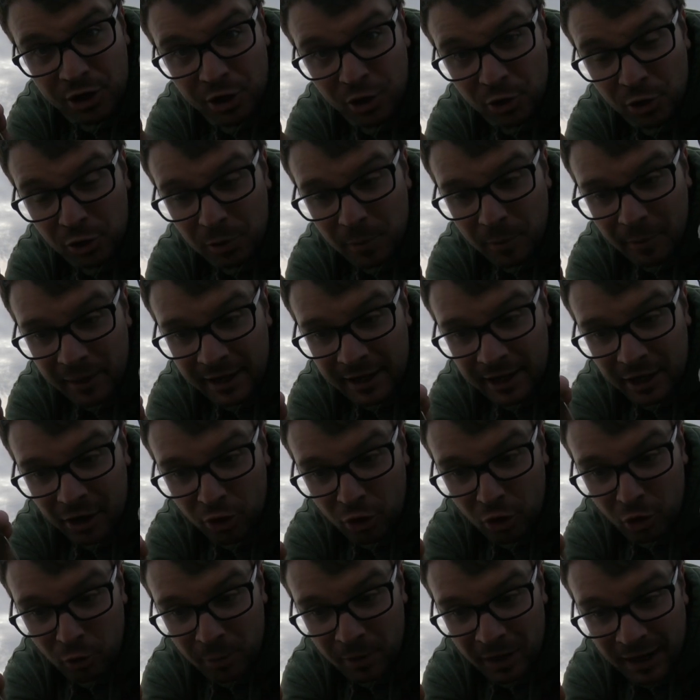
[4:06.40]
and the hook bait
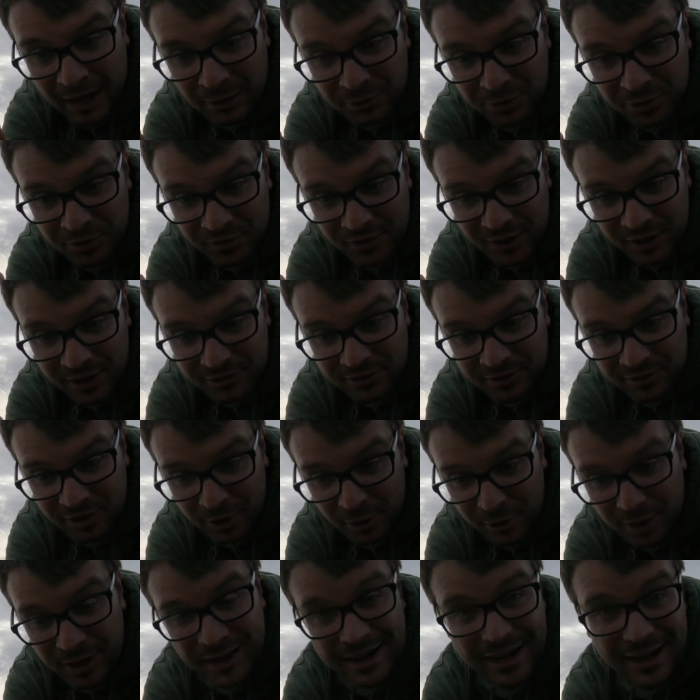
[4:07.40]
are up out of it,
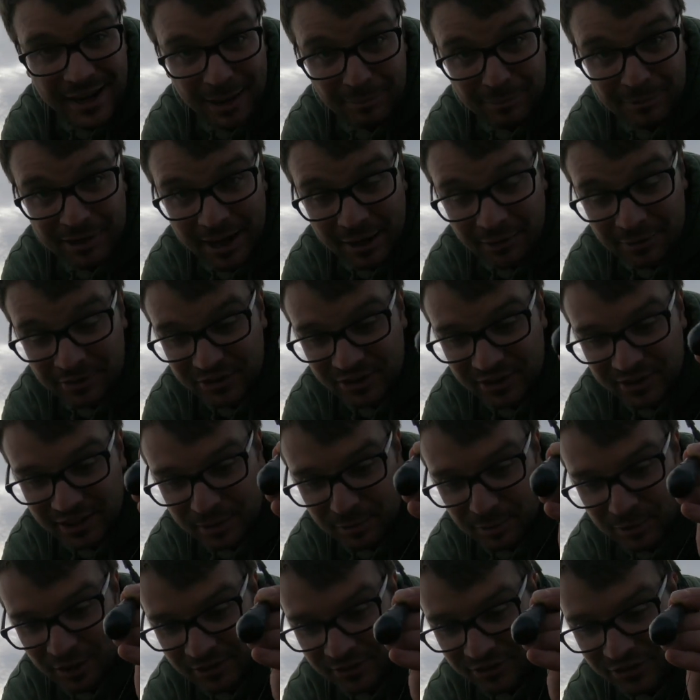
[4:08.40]
so I'm
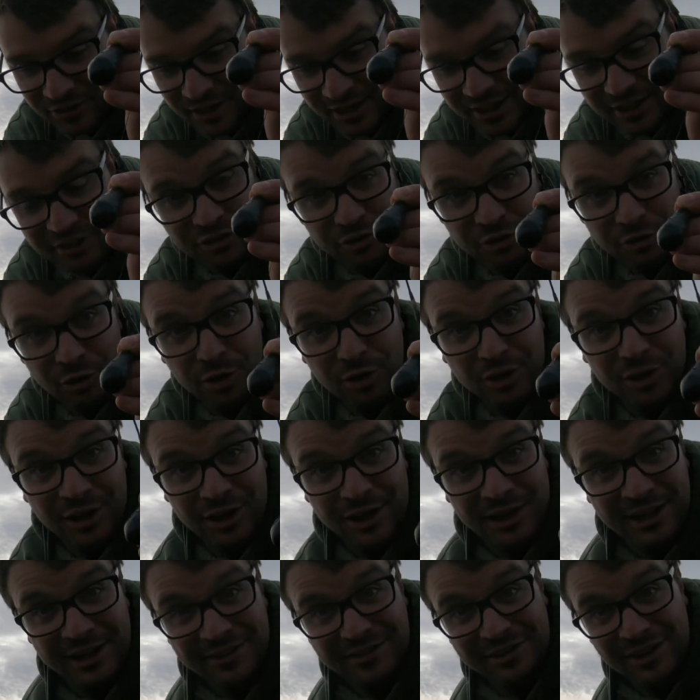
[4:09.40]
guaranteed presentation, or
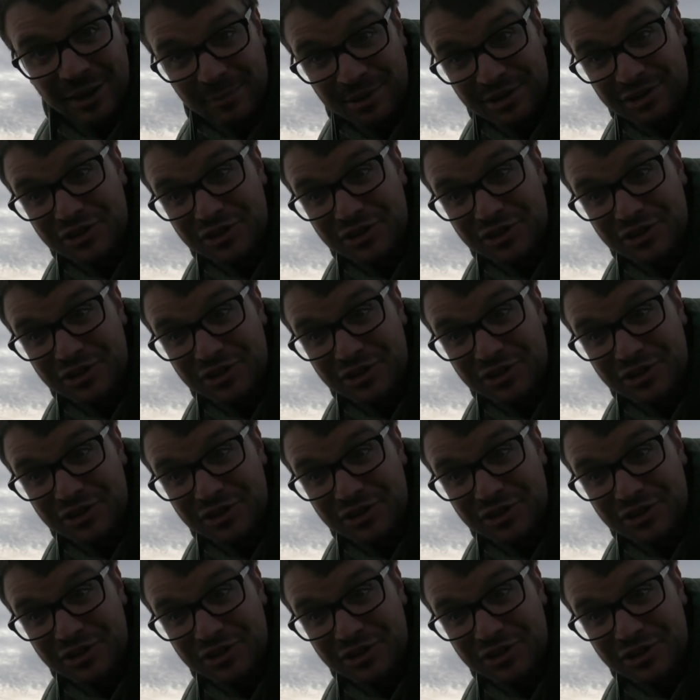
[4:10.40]
at least I'm